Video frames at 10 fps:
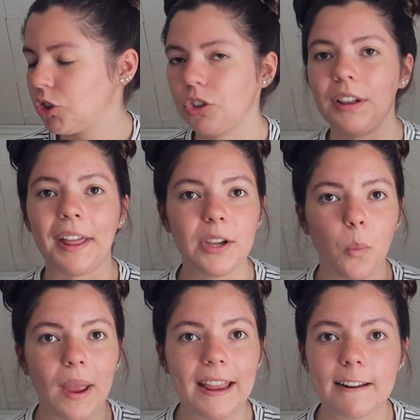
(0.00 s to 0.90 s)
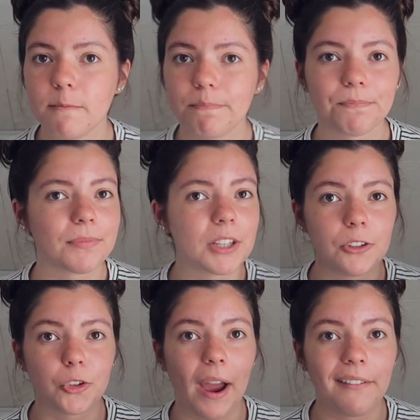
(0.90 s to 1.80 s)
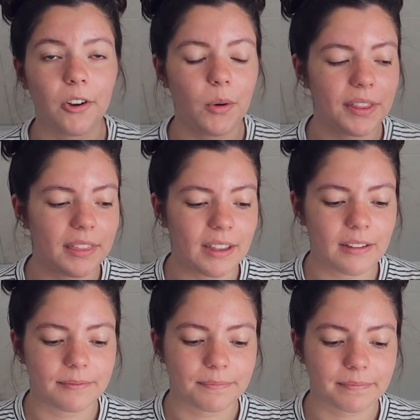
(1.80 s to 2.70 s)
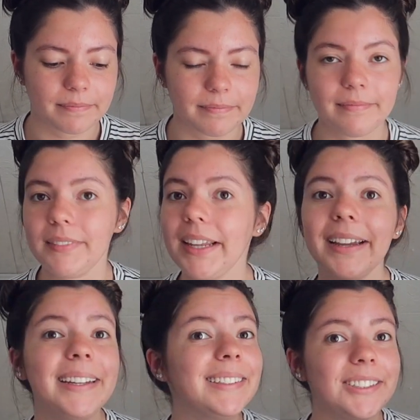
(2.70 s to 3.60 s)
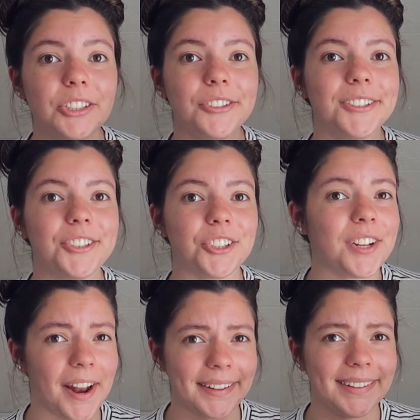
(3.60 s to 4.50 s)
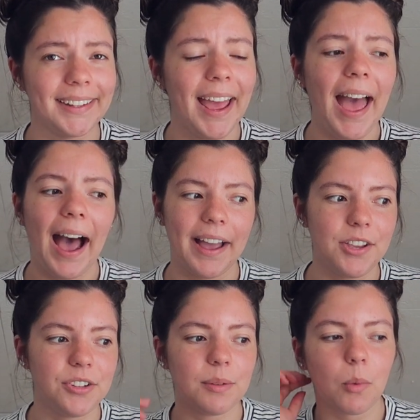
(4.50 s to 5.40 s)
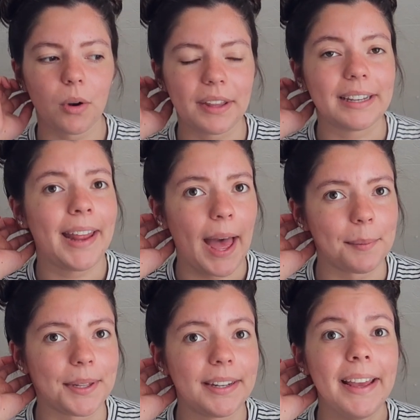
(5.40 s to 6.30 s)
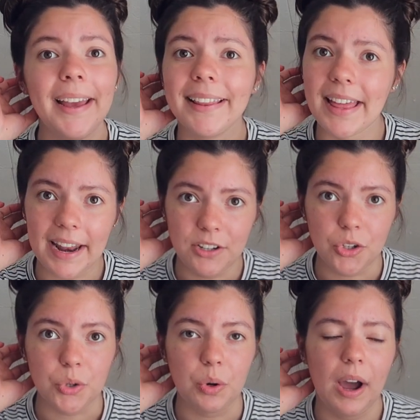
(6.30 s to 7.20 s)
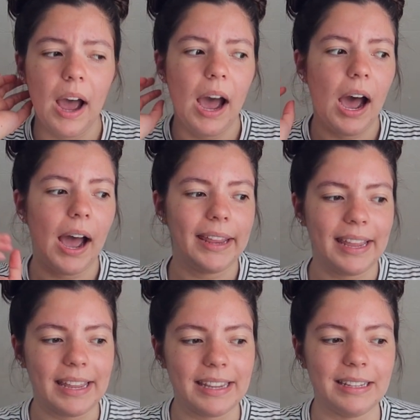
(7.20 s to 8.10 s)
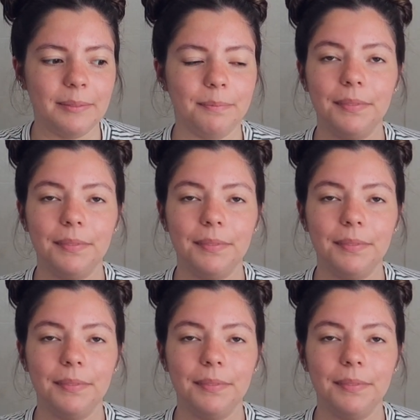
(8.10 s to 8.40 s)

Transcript: lightweight, travel with it. It's just nice. I use it more like a tablet than I do a